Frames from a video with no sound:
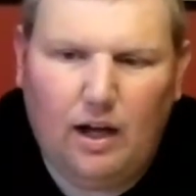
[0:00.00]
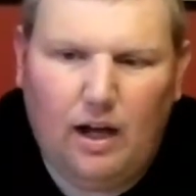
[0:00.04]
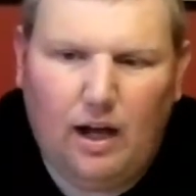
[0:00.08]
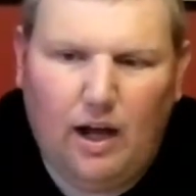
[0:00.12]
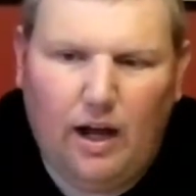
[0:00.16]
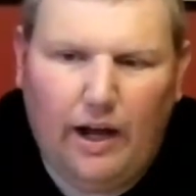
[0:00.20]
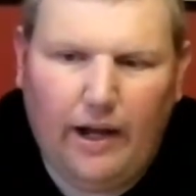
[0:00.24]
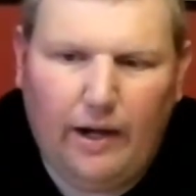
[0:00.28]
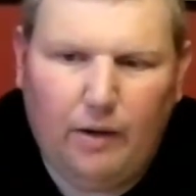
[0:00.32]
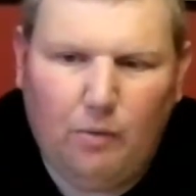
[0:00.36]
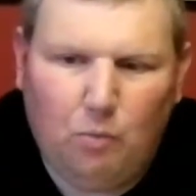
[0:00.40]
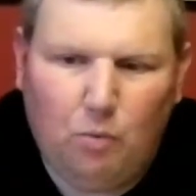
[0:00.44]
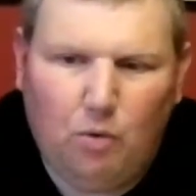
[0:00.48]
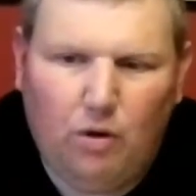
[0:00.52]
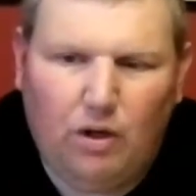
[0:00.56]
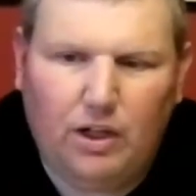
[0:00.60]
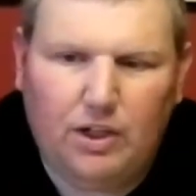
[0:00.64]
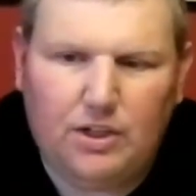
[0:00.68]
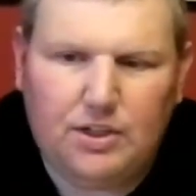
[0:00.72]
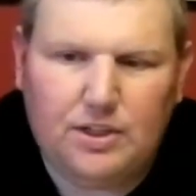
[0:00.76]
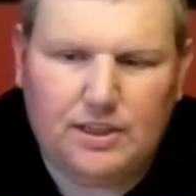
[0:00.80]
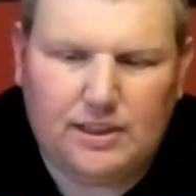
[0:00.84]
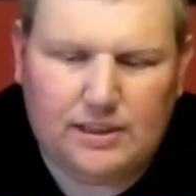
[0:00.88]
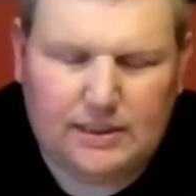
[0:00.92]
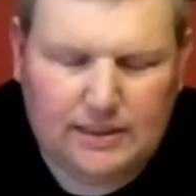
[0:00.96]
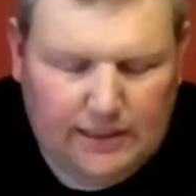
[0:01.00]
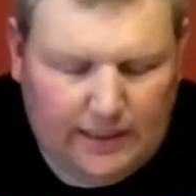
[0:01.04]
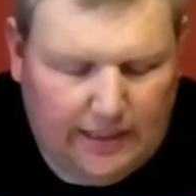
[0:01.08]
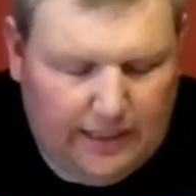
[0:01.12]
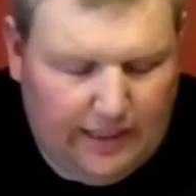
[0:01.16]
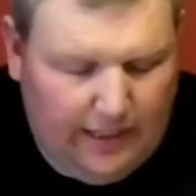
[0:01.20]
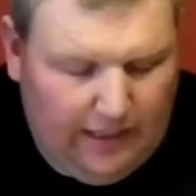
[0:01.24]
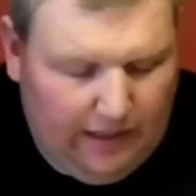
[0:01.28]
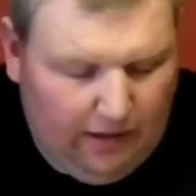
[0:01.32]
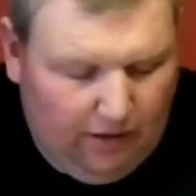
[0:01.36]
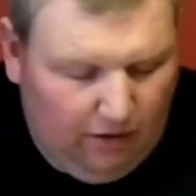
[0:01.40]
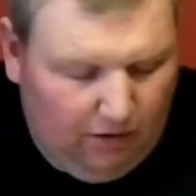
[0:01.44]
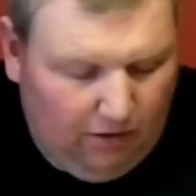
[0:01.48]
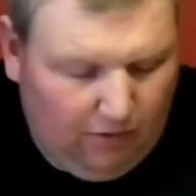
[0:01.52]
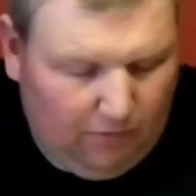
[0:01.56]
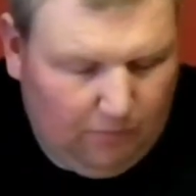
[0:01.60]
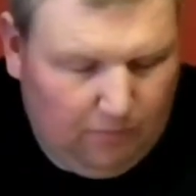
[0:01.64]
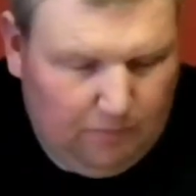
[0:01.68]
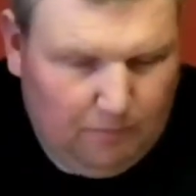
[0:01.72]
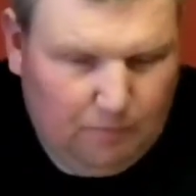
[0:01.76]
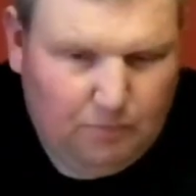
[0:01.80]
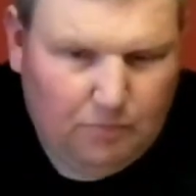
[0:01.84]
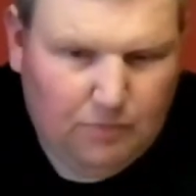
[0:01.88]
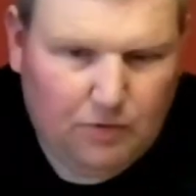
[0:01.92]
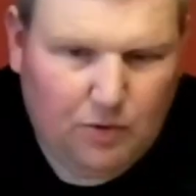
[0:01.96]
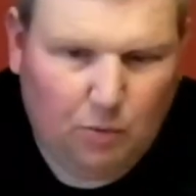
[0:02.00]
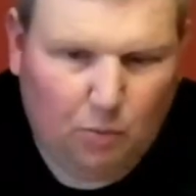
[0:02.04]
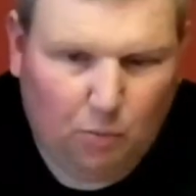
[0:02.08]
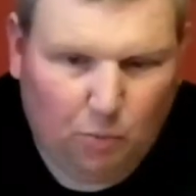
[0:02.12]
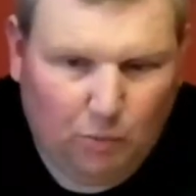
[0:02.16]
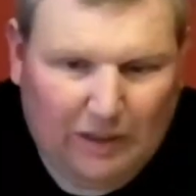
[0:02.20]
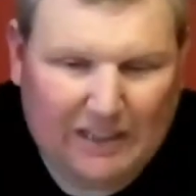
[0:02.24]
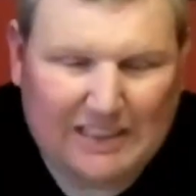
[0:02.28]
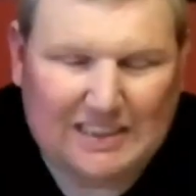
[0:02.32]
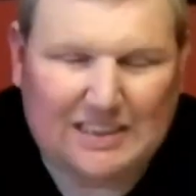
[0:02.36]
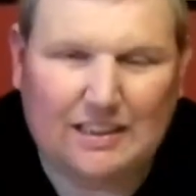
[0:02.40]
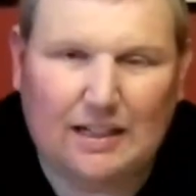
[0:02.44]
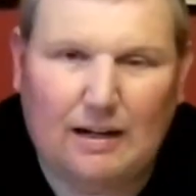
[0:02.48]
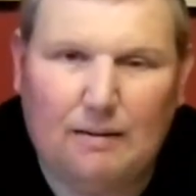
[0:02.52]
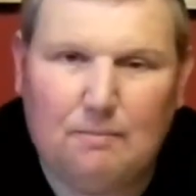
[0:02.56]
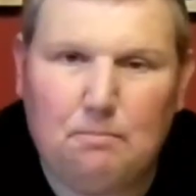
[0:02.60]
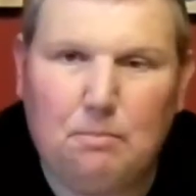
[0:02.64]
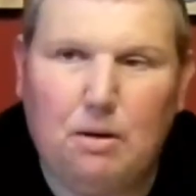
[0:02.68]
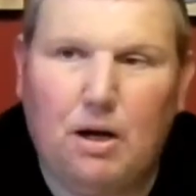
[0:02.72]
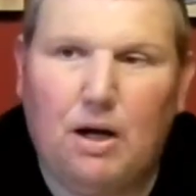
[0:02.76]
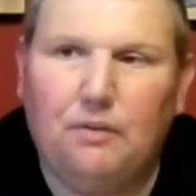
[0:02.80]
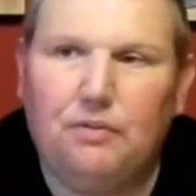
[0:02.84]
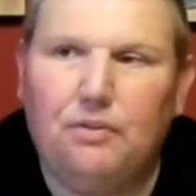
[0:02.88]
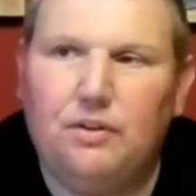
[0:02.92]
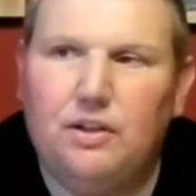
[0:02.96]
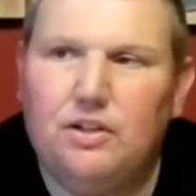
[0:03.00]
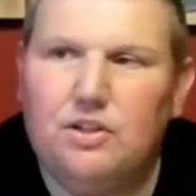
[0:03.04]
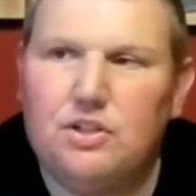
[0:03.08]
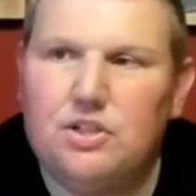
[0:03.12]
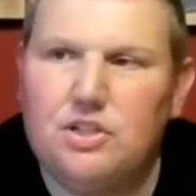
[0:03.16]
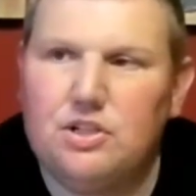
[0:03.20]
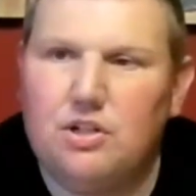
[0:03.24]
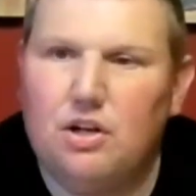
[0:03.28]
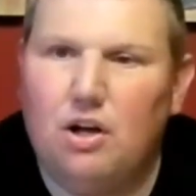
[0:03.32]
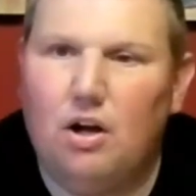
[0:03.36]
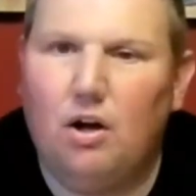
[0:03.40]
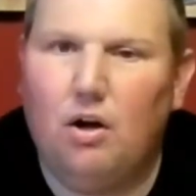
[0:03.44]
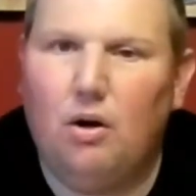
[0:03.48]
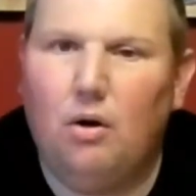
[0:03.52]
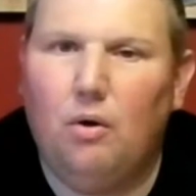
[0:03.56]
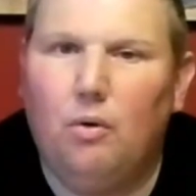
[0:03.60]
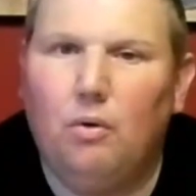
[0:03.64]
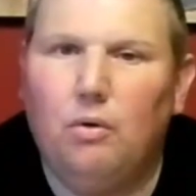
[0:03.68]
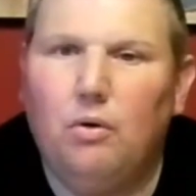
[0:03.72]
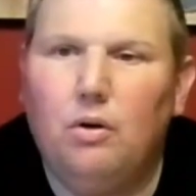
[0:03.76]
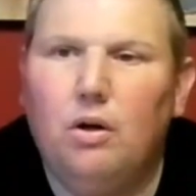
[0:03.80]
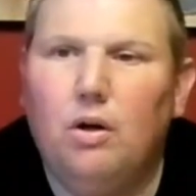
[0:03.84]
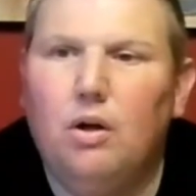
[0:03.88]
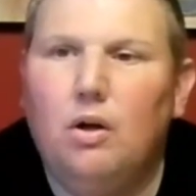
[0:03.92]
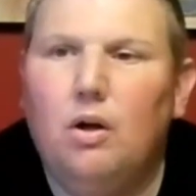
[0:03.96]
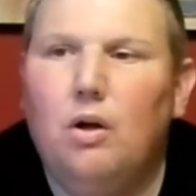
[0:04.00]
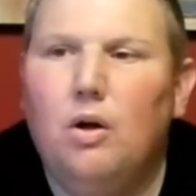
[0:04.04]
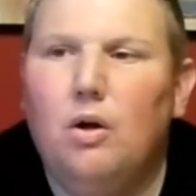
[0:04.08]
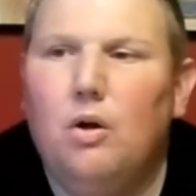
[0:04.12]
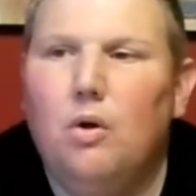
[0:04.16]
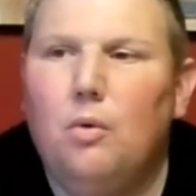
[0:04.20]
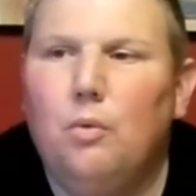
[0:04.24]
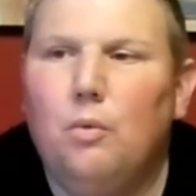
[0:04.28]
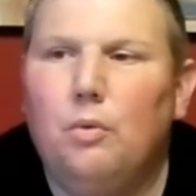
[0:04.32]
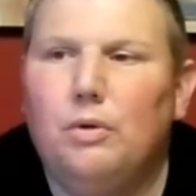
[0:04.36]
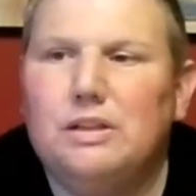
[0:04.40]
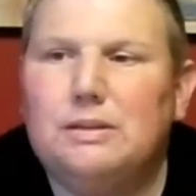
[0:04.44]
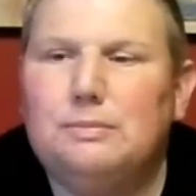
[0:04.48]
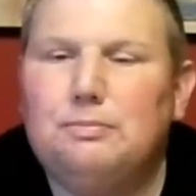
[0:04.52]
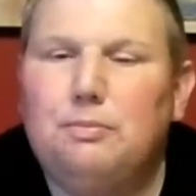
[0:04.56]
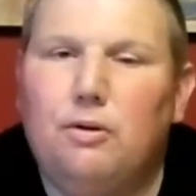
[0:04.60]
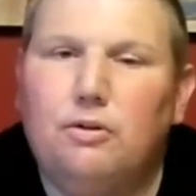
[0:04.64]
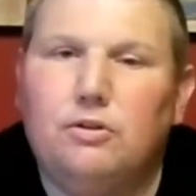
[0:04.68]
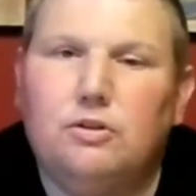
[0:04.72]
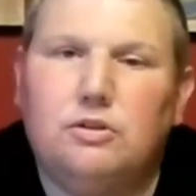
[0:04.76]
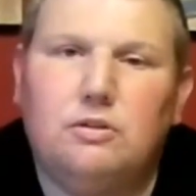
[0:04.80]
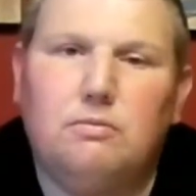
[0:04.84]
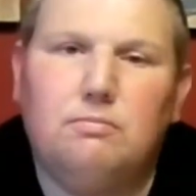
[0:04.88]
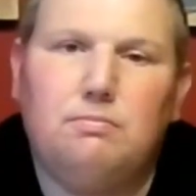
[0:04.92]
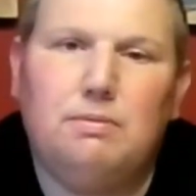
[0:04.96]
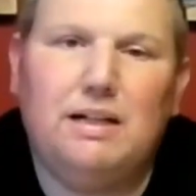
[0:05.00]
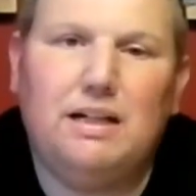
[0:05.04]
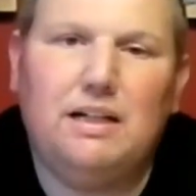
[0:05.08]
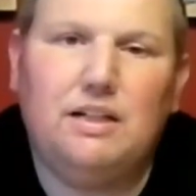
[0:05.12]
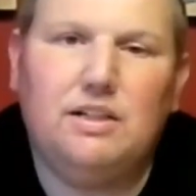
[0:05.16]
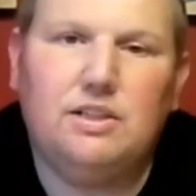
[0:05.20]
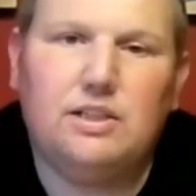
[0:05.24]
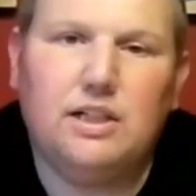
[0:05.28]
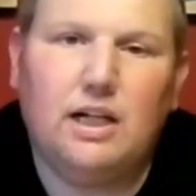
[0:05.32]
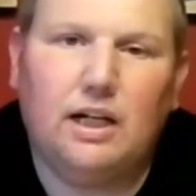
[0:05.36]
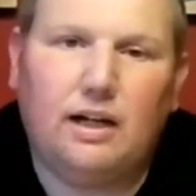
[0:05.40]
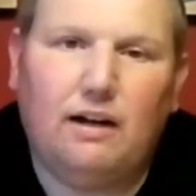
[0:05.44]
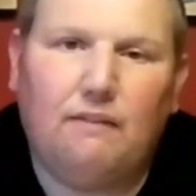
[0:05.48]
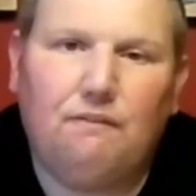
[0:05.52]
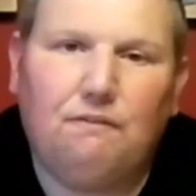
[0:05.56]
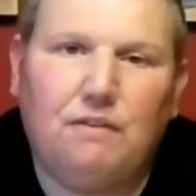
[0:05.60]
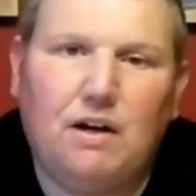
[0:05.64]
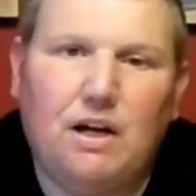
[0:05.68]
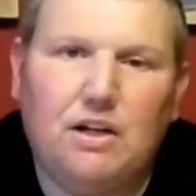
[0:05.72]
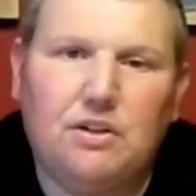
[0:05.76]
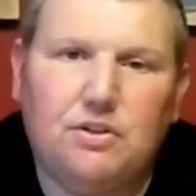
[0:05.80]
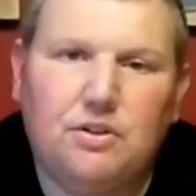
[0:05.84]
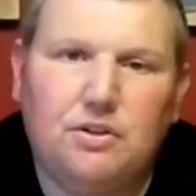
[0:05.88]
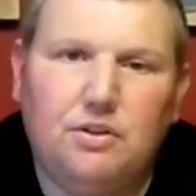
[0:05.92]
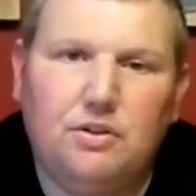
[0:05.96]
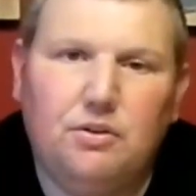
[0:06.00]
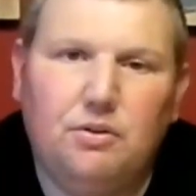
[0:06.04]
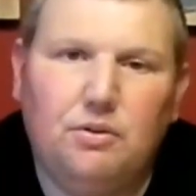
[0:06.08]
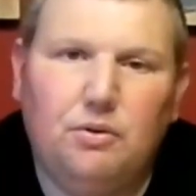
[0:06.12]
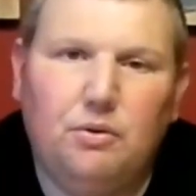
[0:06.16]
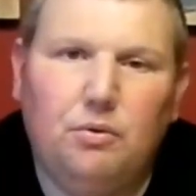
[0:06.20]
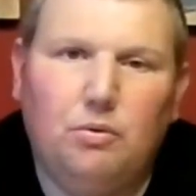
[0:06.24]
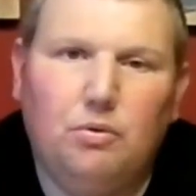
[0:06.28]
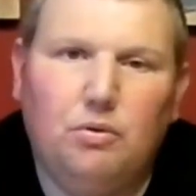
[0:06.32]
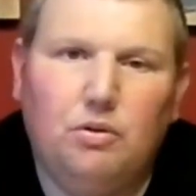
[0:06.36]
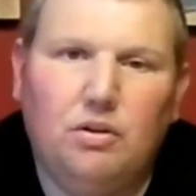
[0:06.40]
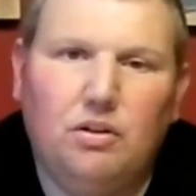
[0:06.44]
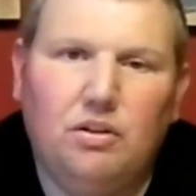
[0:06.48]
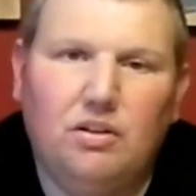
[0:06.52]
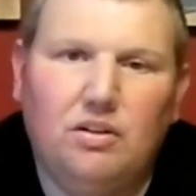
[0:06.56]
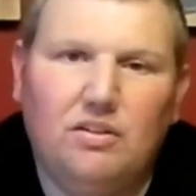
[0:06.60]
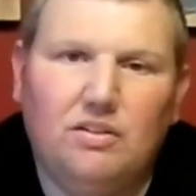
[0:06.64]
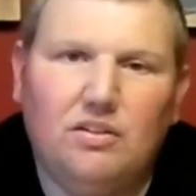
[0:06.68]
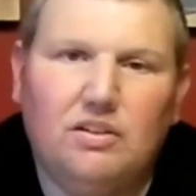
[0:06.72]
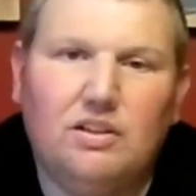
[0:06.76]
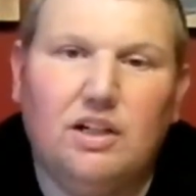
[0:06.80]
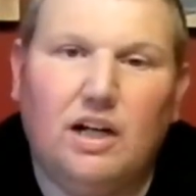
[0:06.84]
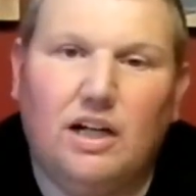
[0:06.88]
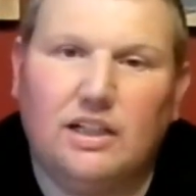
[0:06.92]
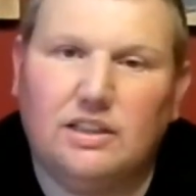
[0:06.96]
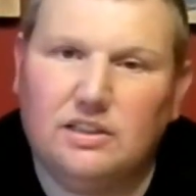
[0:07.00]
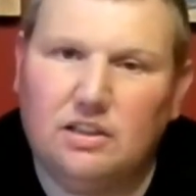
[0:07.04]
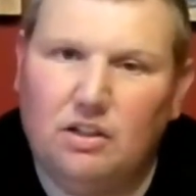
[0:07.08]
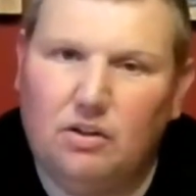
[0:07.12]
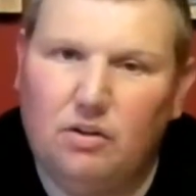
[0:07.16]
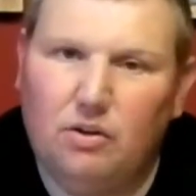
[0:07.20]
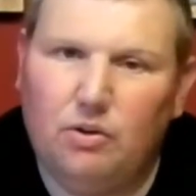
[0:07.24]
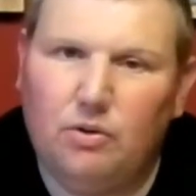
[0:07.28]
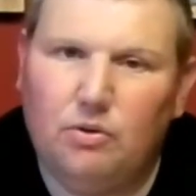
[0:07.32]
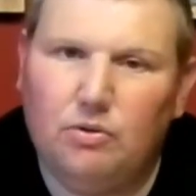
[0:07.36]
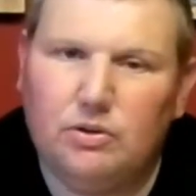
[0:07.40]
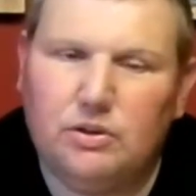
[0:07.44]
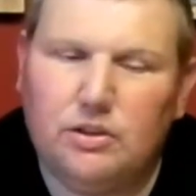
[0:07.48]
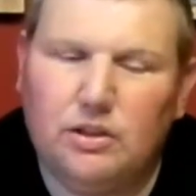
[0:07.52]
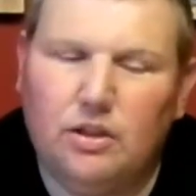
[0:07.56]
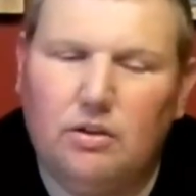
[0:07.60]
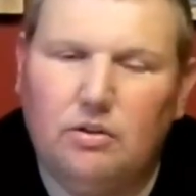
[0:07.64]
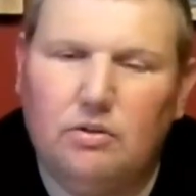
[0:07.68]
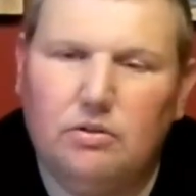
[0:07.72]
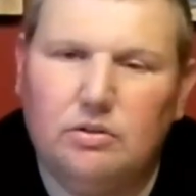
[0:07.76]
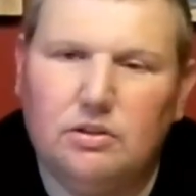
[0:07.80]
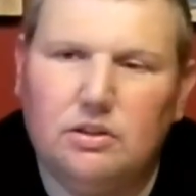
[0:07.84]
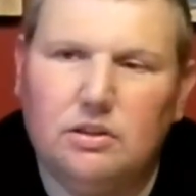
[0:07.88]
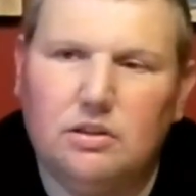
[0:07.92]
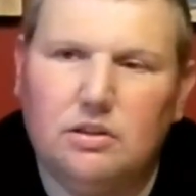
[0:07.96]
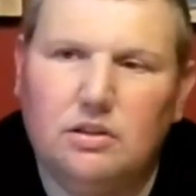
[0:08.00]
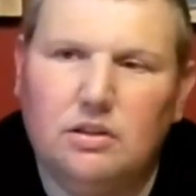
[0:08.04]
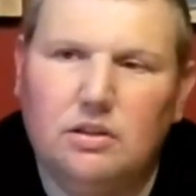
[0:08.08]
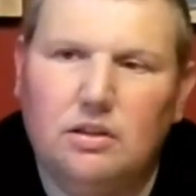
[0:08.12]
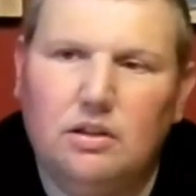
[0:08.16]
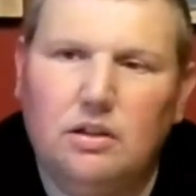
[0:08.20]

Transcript: I wanted to see here, the reason I bought this show, was supposed to be Jacob Fatu, cousin of the Usos,